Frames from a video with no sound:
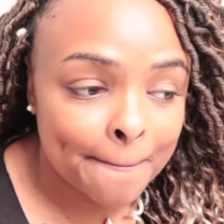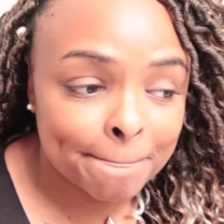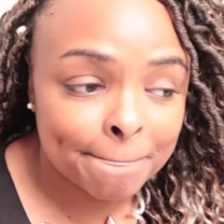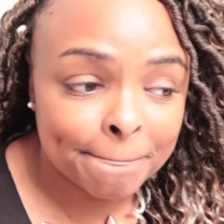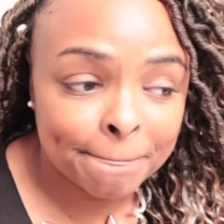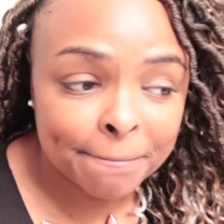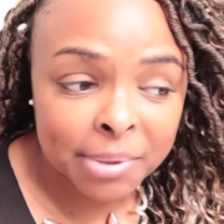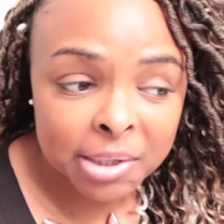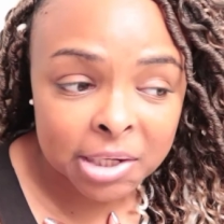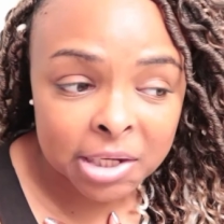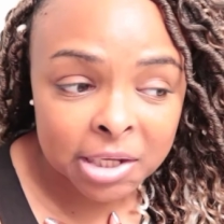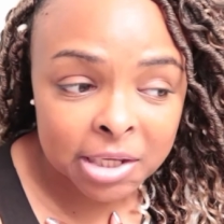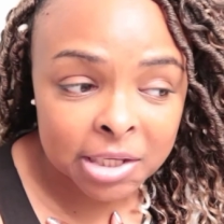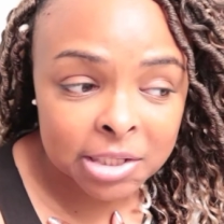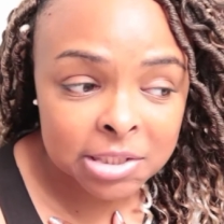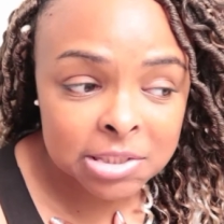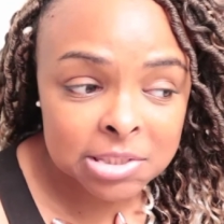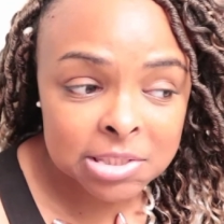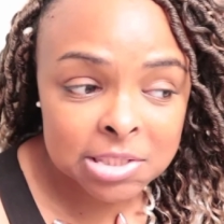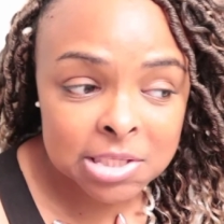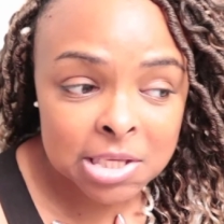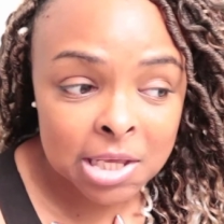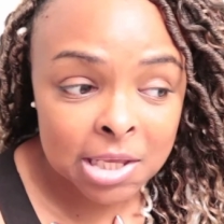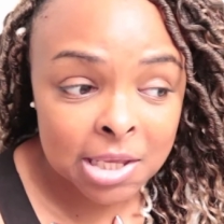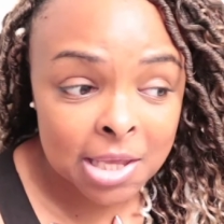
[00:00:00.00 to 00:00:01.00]

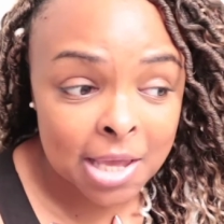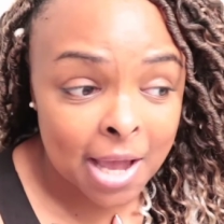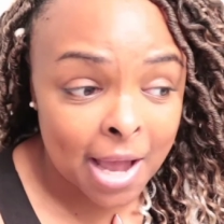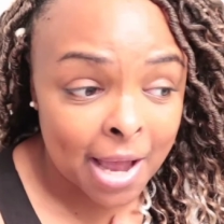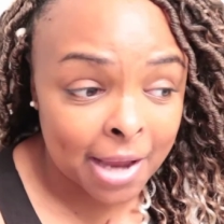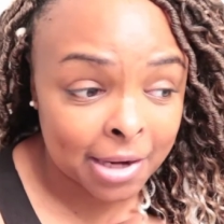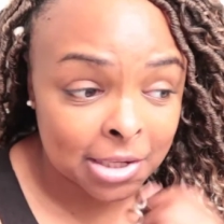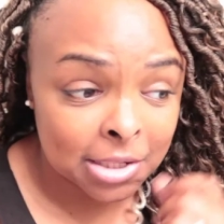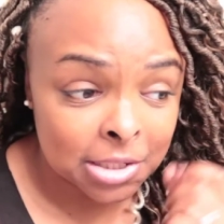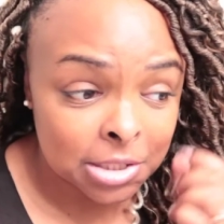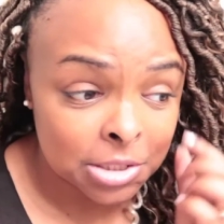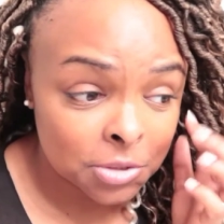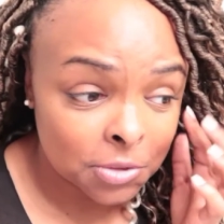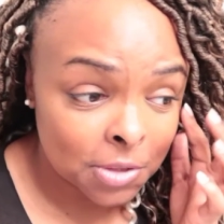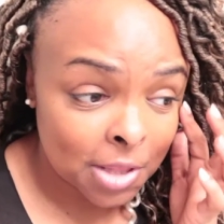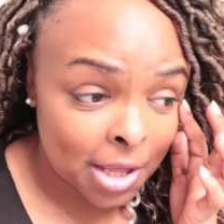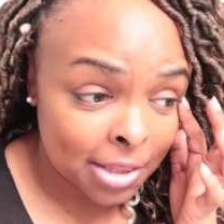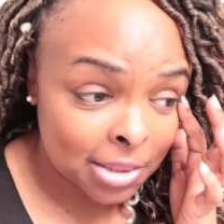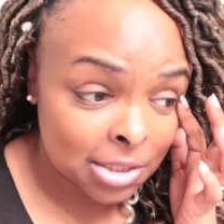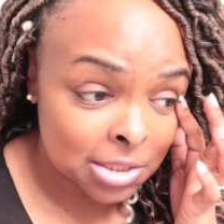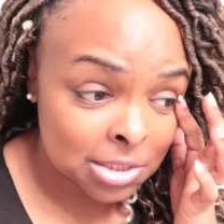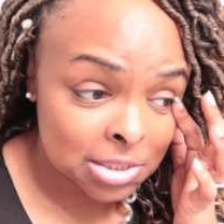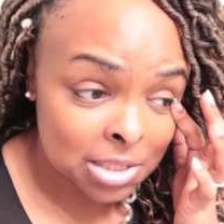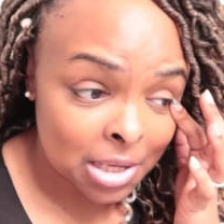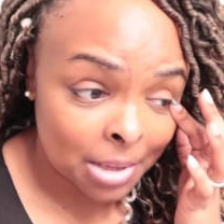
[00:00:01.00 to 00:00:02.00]
But yeah, I didn't do
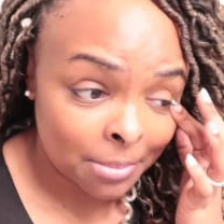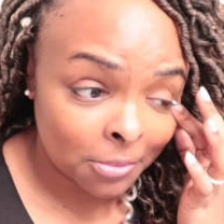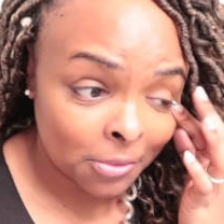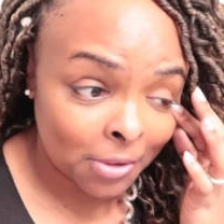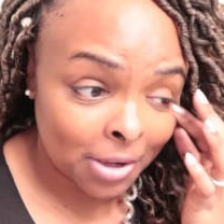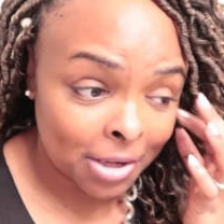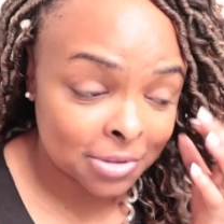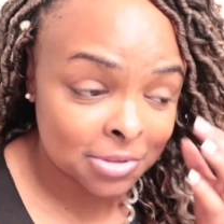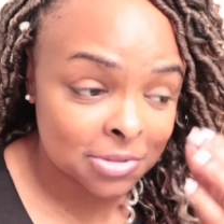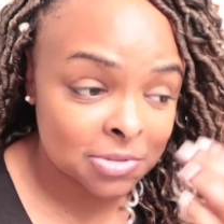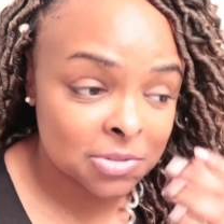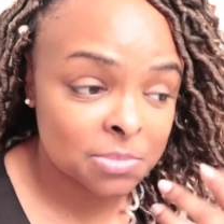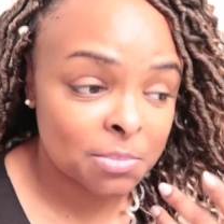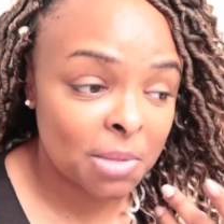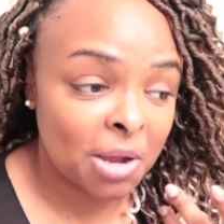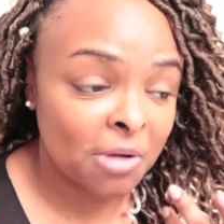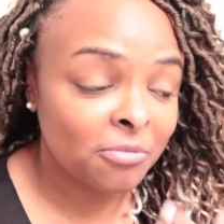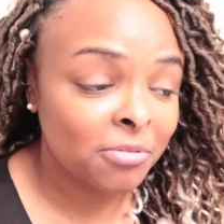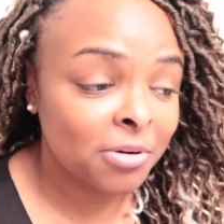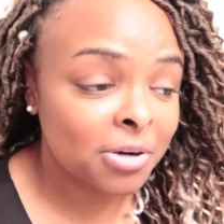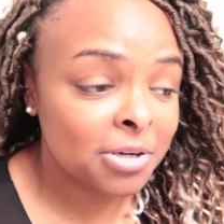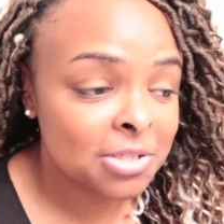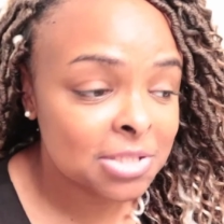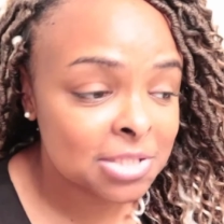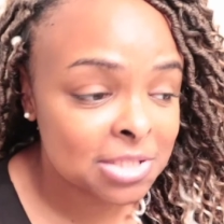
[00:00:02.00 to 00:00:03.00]
that this time around. This is
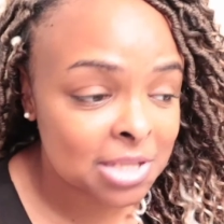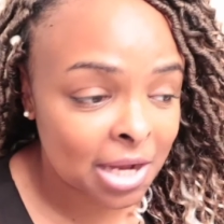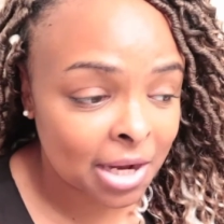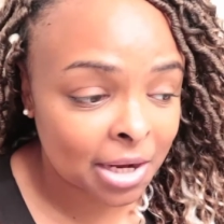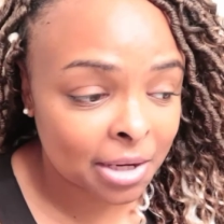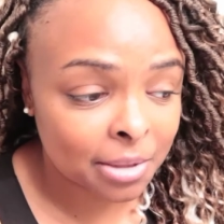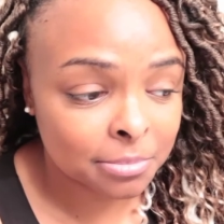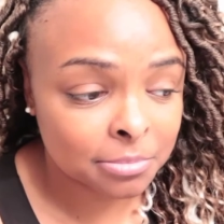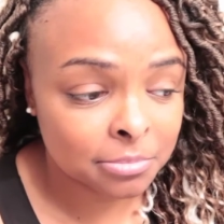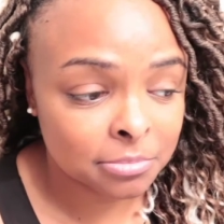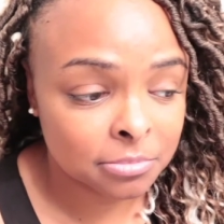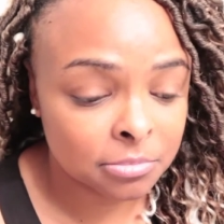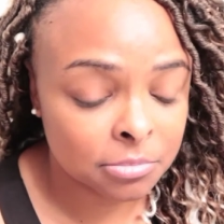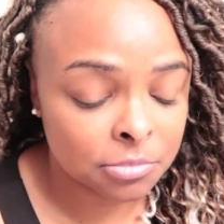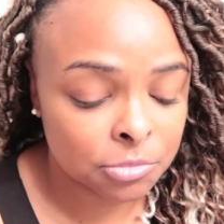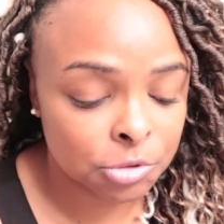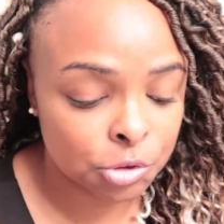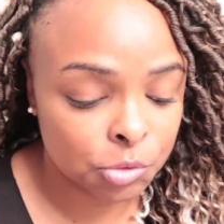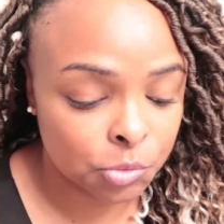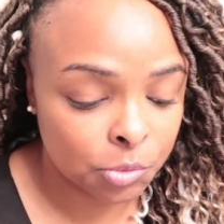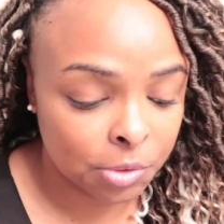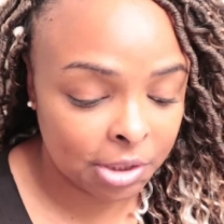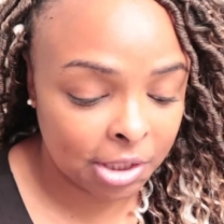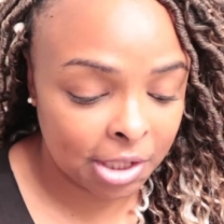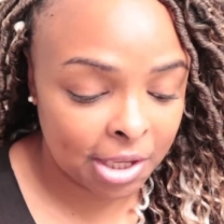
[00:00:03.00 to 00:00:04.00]
my first time
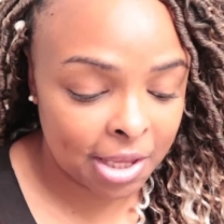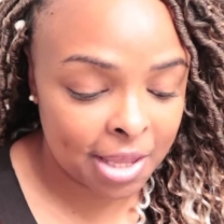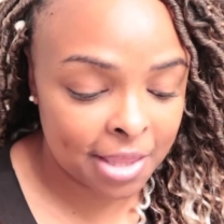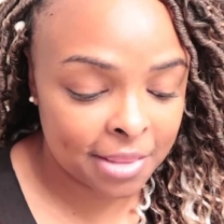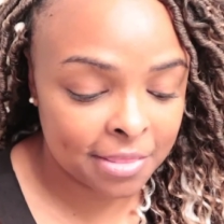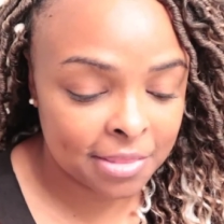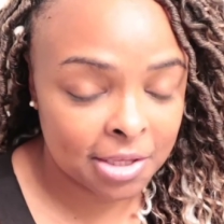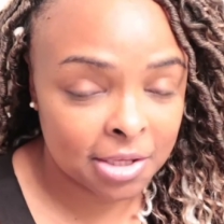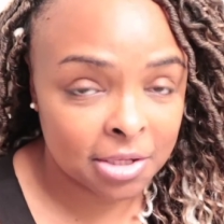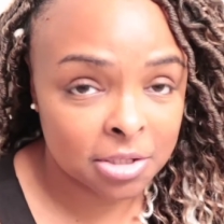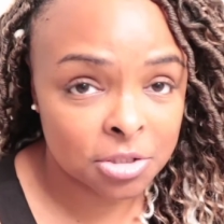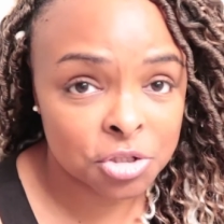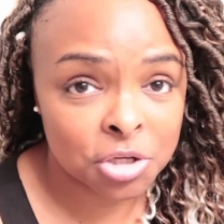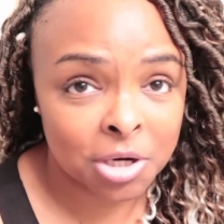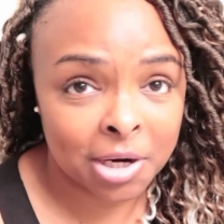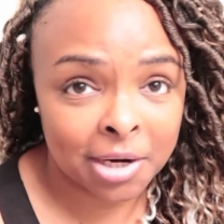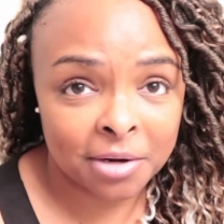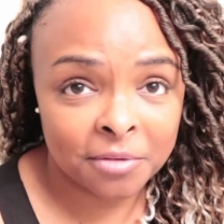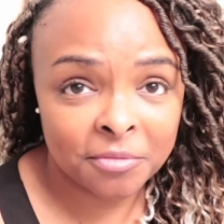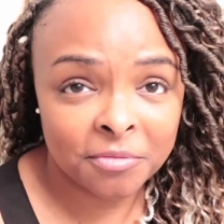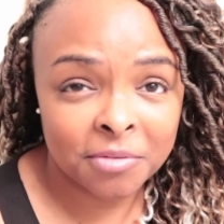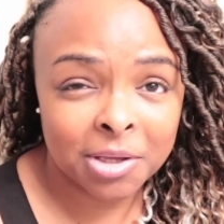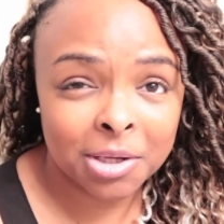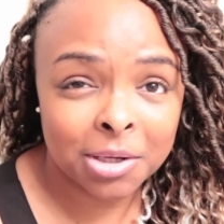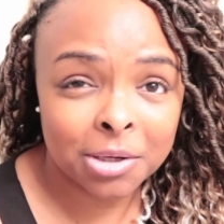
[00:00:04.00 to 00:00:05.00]
doing it and then
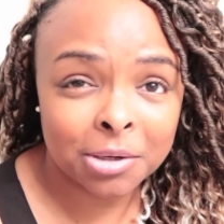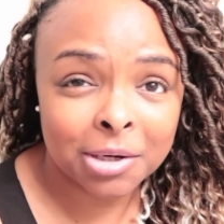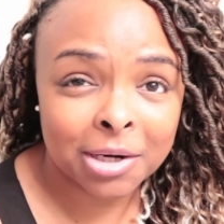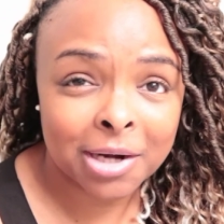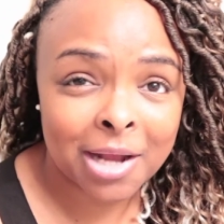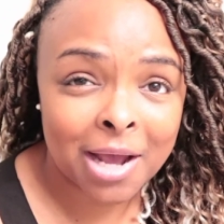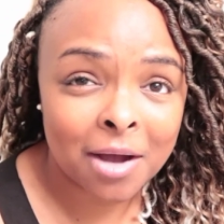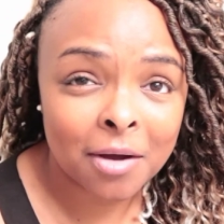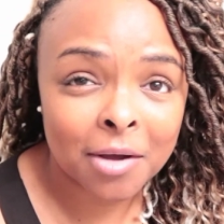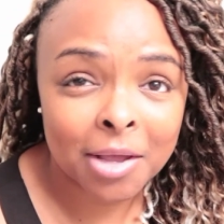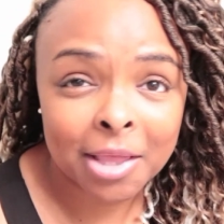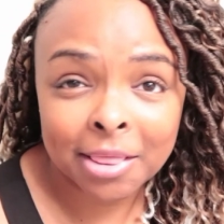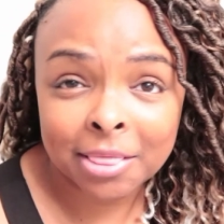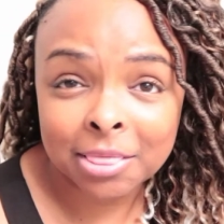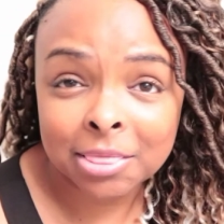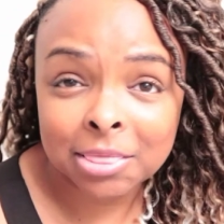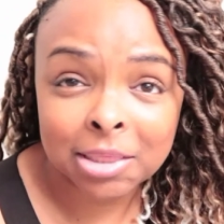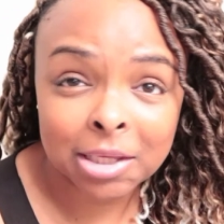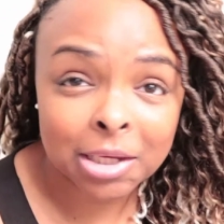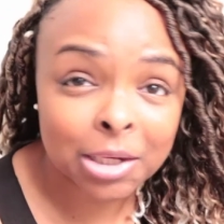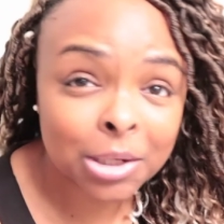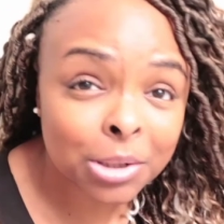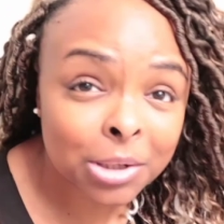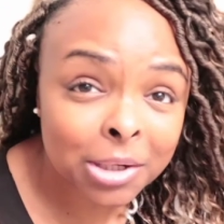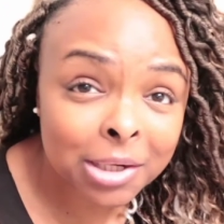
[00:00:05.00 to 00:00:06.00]
trying to figure it out in
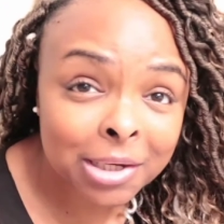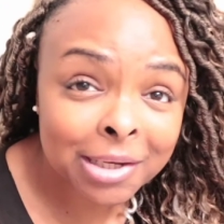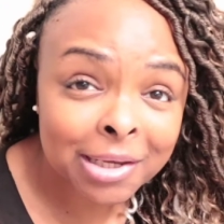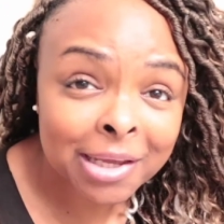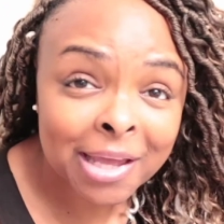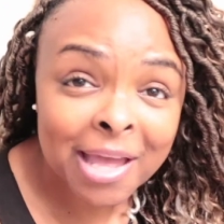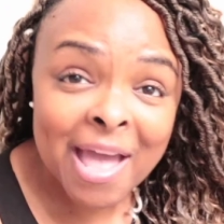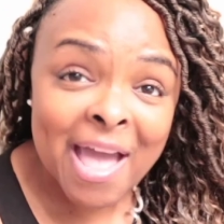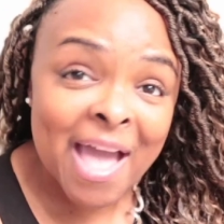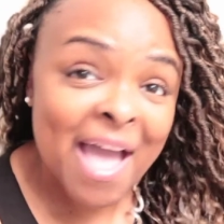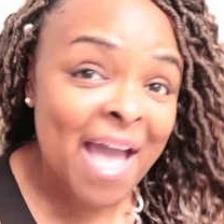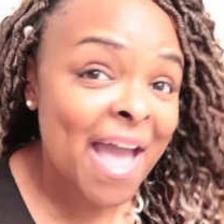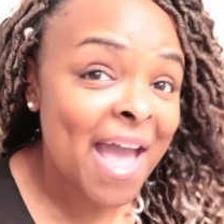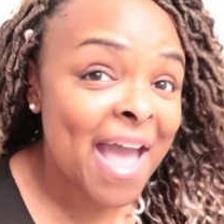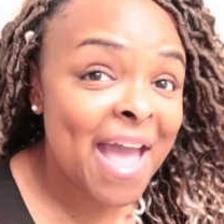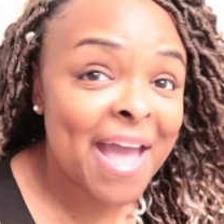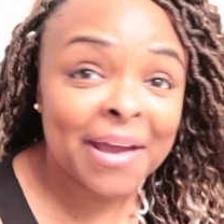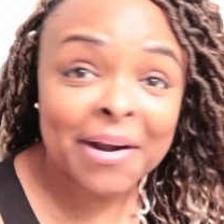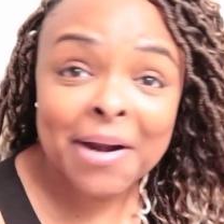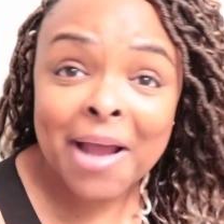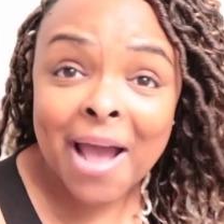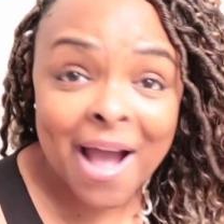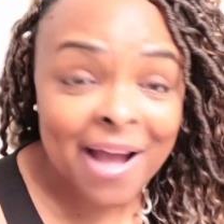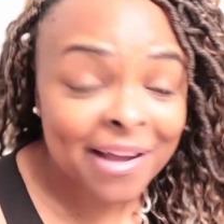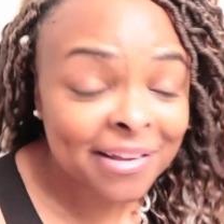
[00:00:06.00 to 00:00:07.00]
theory,
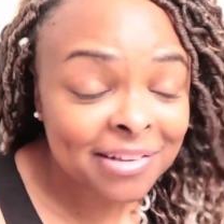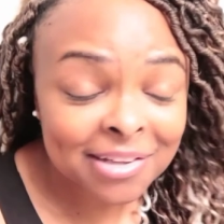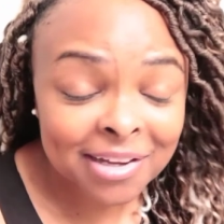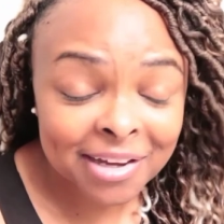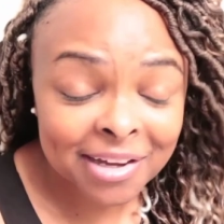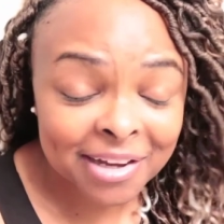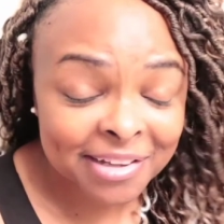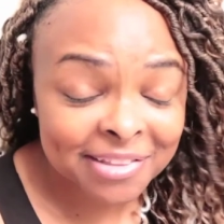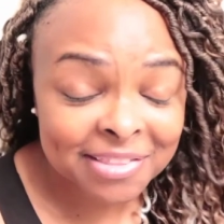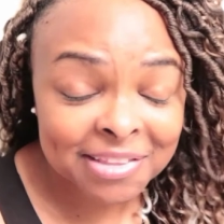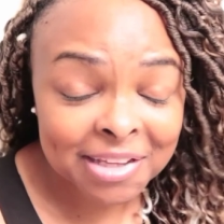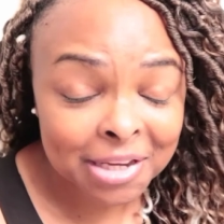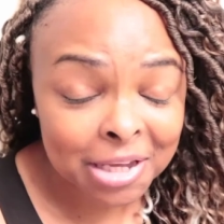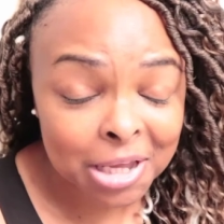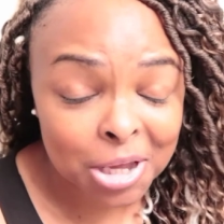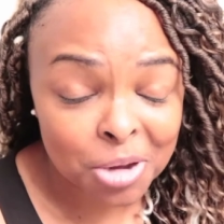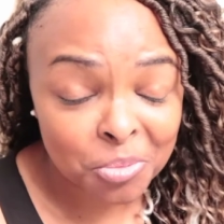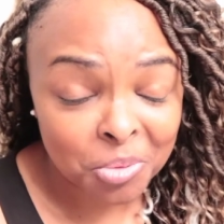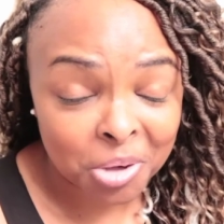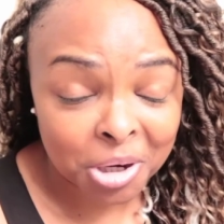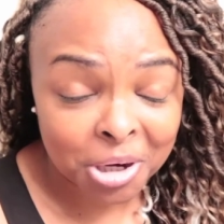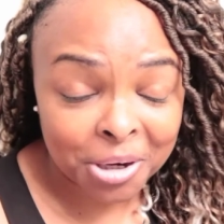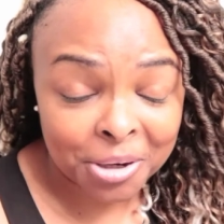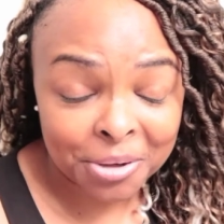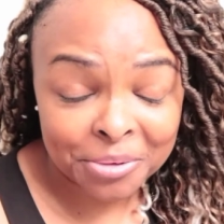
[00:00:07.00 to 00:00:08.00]
and I think
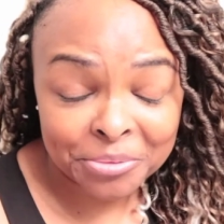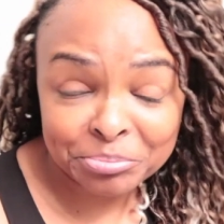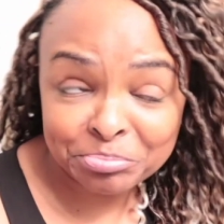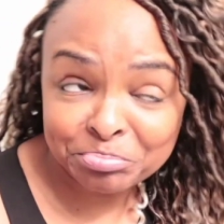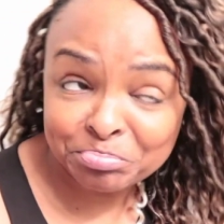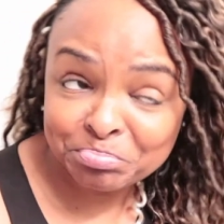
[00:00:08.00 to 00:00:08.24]
it worked.